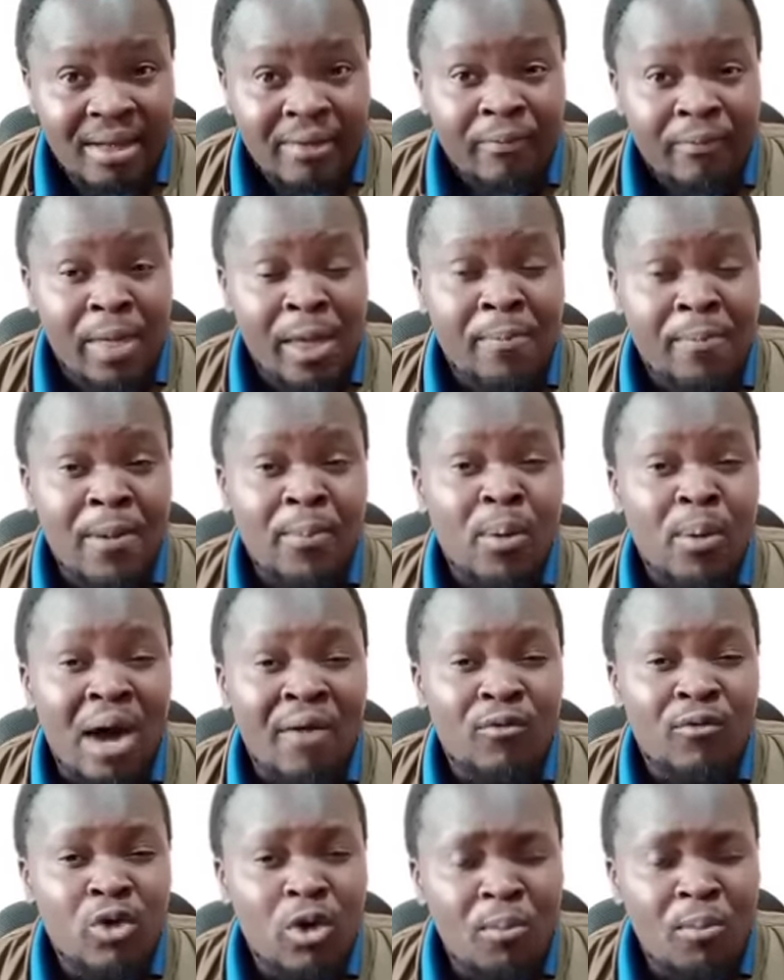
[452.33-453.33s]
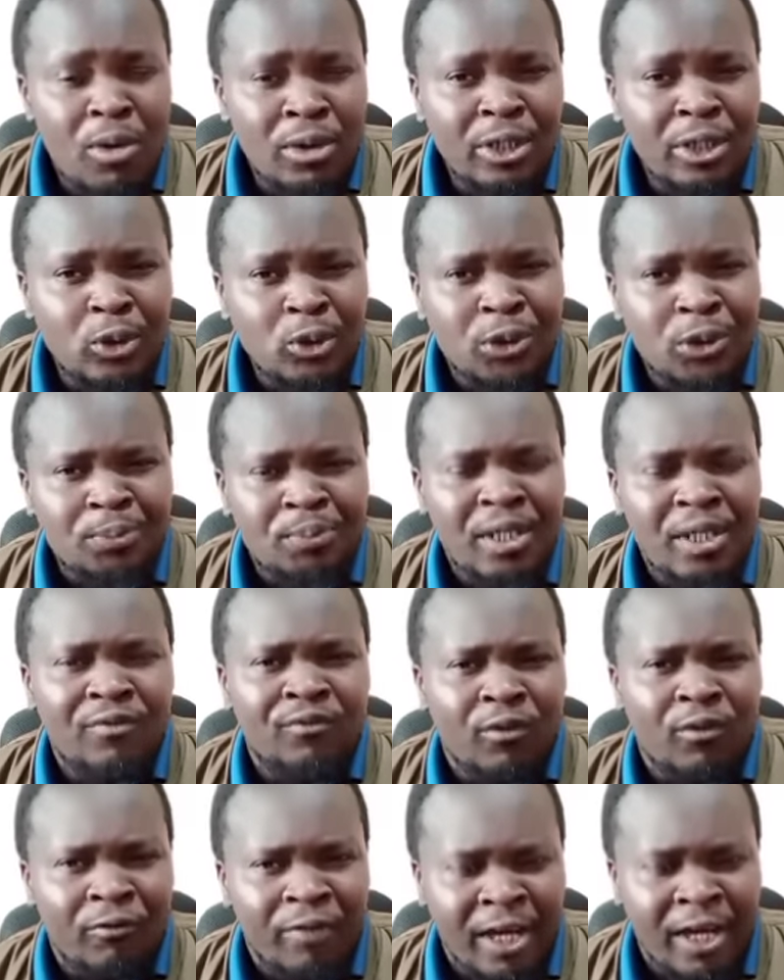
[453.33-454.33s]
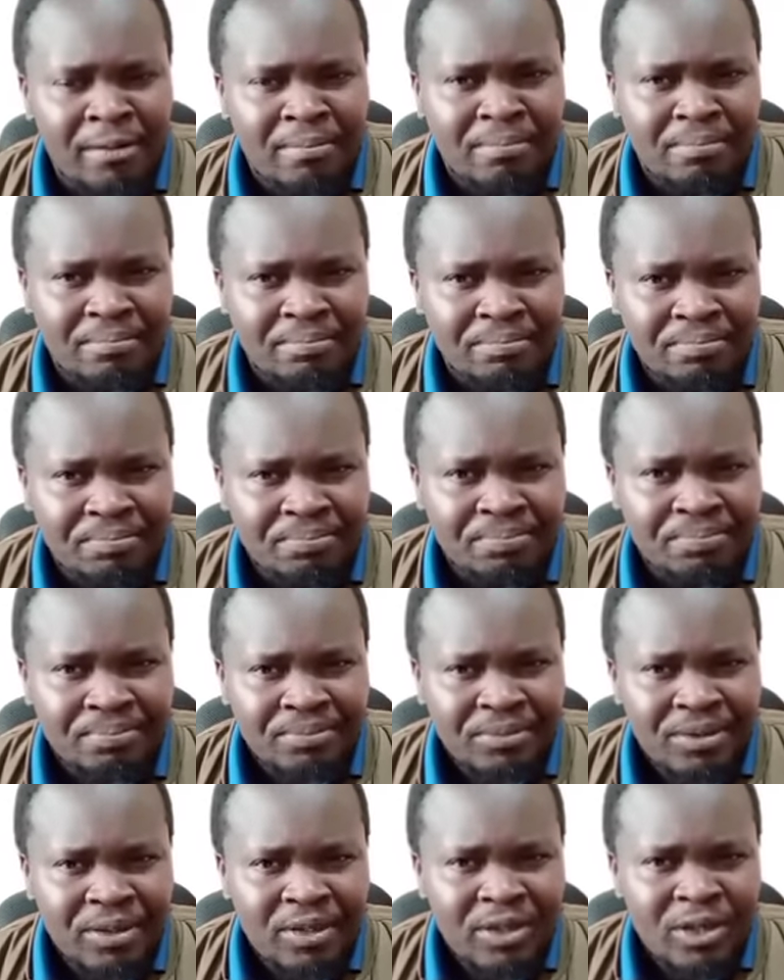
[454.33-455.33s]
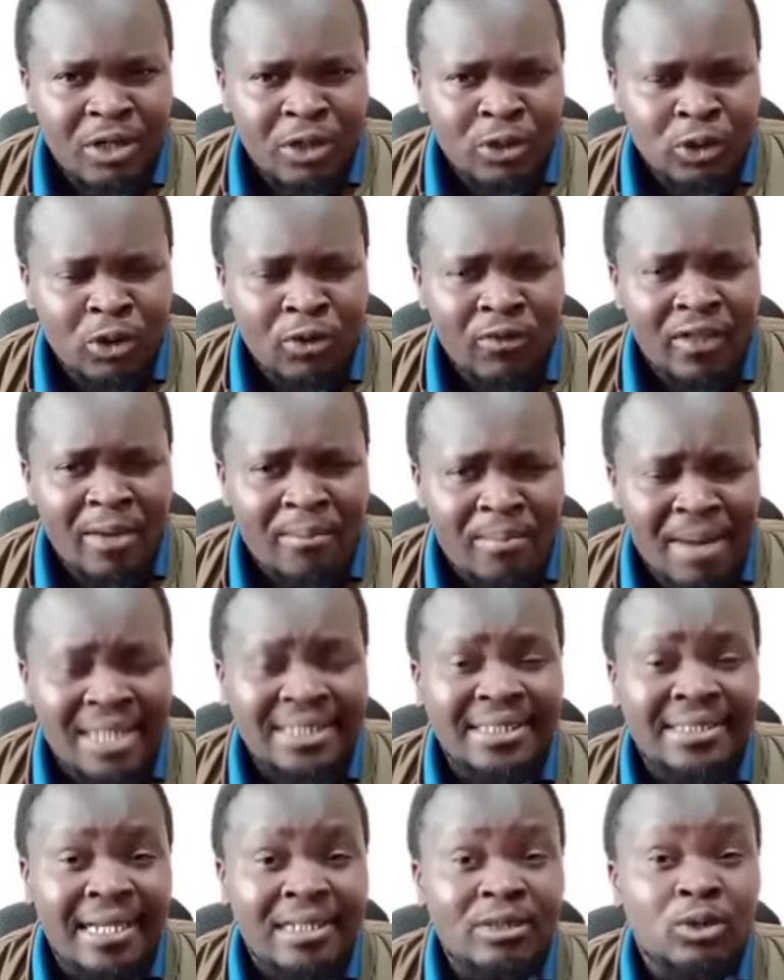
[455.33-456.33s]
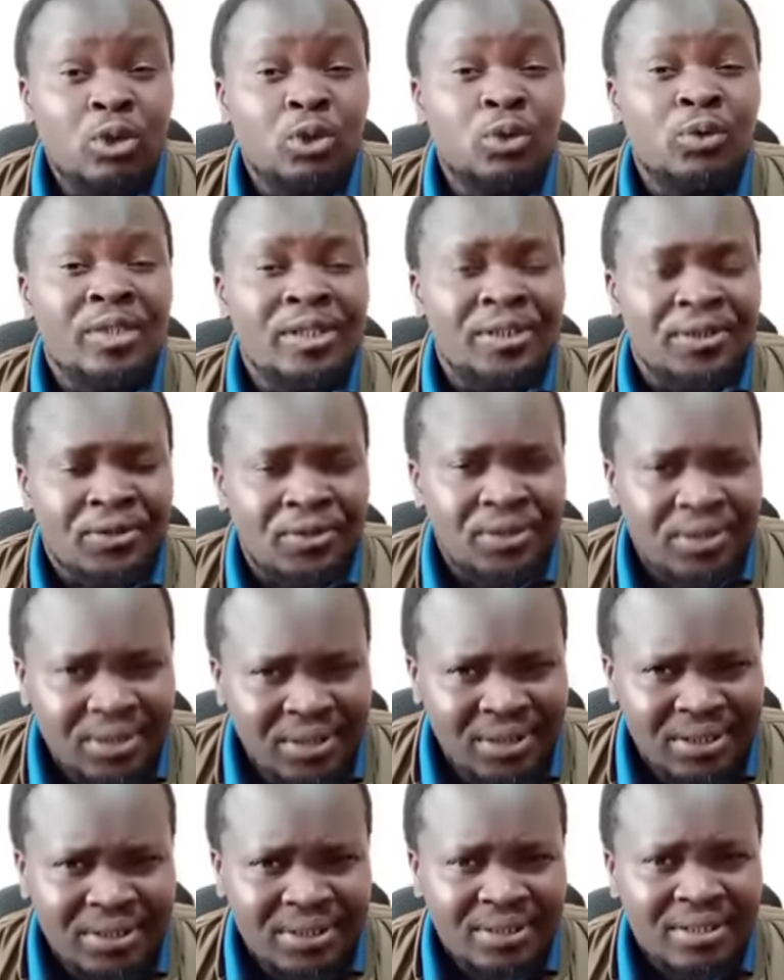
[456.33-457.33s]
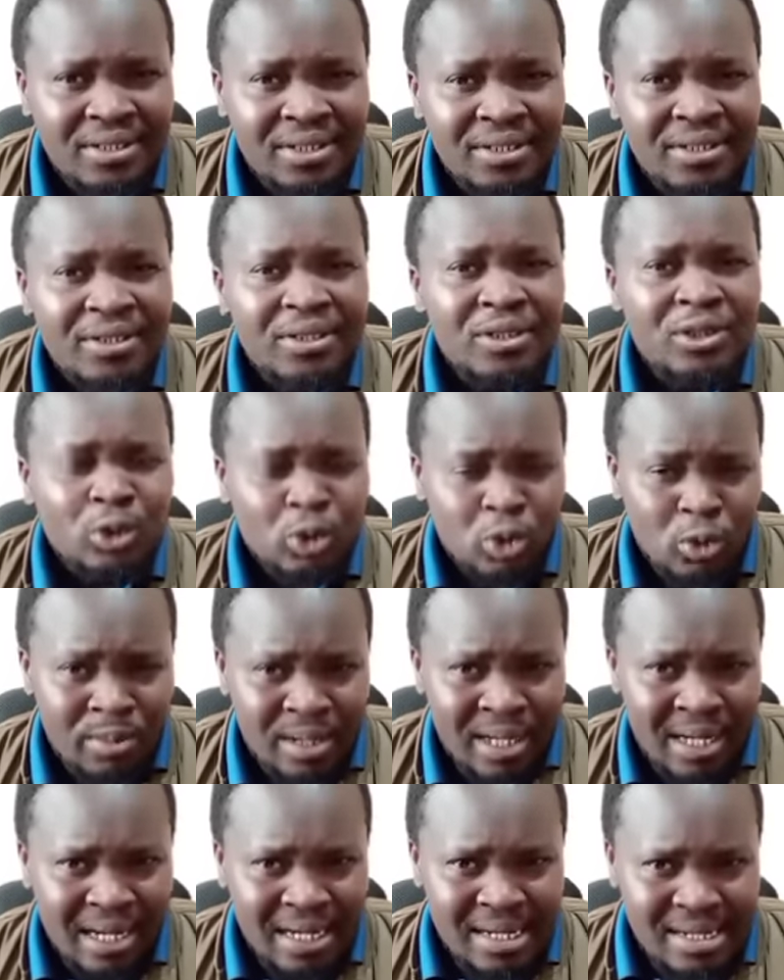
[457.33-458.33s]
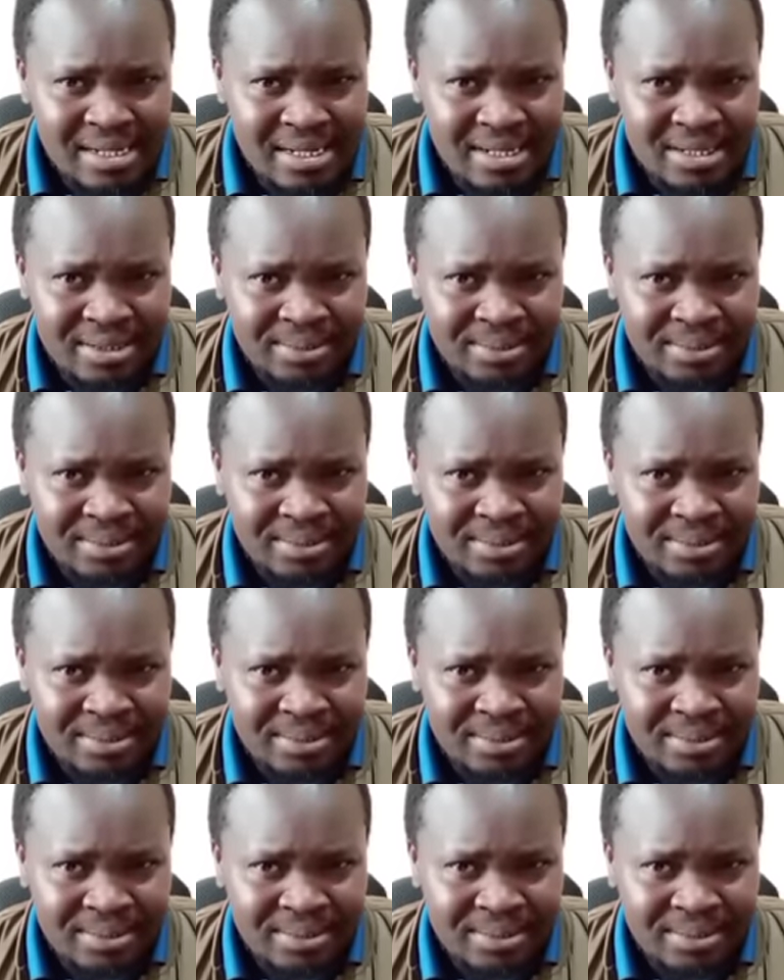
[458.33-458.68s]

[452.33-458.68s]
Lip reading: The people have nobody to speak for them. So they must just go to the streets to be heard.